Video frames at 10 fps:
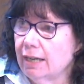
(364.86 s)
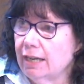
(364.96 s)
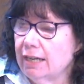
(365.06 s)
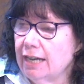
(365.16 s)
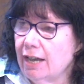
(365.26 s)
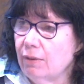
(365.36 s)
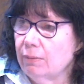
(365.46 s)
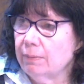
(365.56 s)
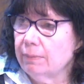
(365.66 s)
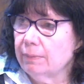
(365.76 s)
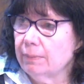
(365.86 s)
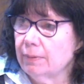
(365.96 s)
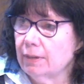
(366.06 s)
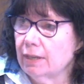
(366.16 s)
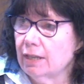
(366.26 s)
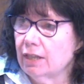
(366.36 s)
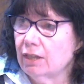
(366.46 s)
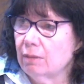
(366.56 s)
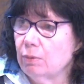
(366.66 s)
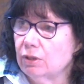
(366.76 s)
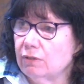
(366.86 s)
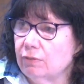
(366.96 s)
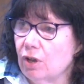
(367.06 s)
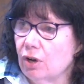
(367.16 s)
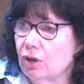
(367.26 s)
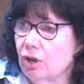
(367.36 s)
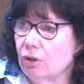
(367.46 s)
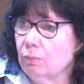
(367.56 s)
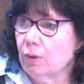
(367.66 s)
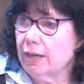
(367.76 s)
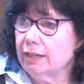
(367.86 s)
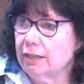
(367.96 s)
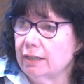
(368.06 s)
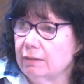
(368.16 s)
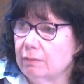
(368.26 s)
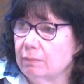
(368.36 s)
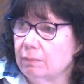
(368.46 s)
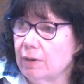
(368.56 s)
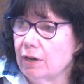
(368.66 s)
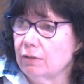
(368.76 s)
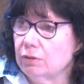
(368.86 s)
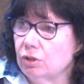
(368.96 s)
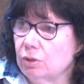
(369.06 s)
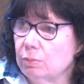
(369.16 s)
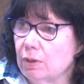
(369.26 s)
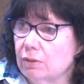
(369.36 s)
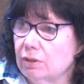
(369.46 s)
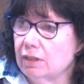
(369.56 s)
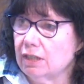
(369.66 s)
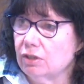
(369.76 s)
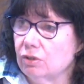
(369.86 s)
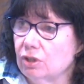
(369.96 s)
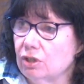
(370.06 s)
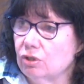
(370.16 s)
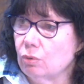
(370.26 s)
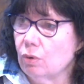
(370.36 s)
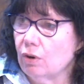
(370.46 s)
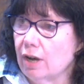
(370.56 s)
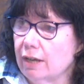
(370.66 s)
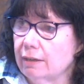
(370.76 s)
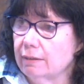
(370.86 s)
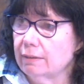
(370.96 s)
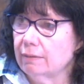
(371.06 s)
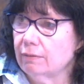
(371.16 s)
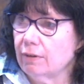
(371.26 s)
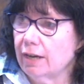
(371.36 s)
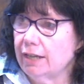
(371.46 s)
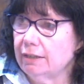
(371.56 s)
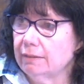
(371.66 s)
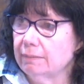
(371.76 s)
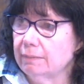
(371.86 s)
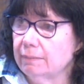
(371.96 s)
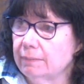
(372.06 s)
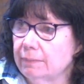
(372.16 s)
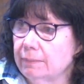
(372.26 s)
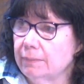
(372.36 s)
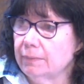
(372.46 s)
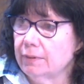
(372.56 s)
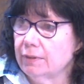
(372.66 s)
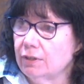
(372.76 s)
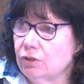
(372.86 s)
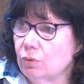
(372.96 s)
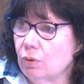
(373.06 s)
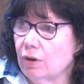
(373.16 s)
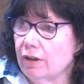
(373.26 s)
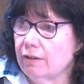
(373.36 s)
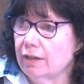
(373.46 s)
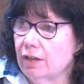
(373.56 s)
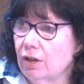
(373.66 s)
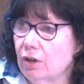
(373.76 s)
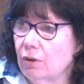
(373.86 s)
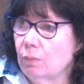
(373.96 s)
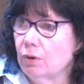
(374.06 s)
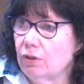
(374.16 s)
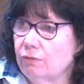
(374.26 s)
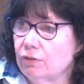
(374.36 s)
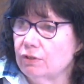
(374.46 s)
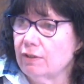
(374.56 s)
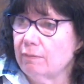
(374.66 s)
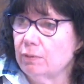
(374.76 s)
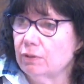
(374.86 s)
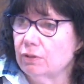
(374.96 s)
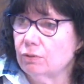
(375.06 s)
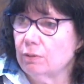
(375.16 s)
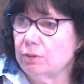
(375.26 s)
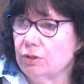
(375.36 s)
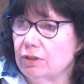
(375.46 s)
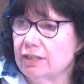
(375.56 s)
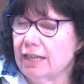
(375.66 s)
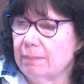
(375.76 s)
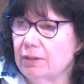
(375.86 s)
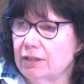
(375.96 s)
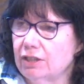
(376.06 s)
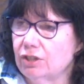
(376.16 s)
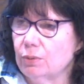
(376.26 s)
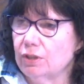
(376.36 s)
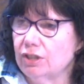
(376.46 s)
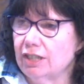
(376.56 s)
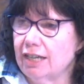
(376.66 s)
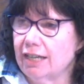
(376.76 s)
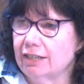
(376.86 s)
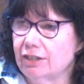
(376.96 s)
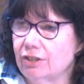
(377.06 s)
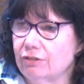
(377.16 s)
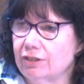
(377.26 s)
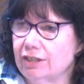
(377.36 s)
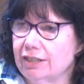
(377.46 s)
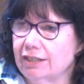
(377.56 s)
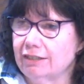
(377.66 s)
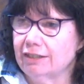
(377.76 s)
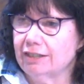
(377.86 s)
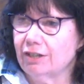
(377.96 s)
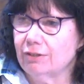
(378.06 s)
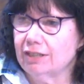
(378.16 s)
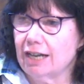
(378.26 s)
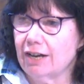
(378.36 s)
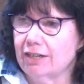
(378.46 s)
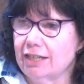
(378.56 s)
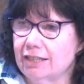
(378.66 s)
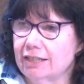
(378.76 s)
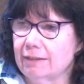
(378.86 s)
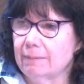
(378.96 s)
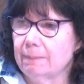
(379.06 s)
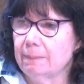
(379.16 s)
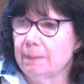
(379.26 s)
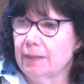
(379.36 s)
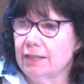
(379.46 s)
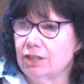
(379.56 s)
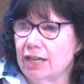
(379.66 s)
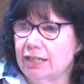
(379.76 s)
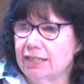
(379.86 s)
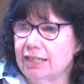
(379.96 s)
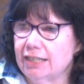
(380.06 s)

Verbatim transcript: Now, the books of law are called what? Our Jewish brothers and sisters, the Torah right? The Torah. What are the first five books of Scripture? I'm going to just quiz you today until you're just so tired of this. Genesis.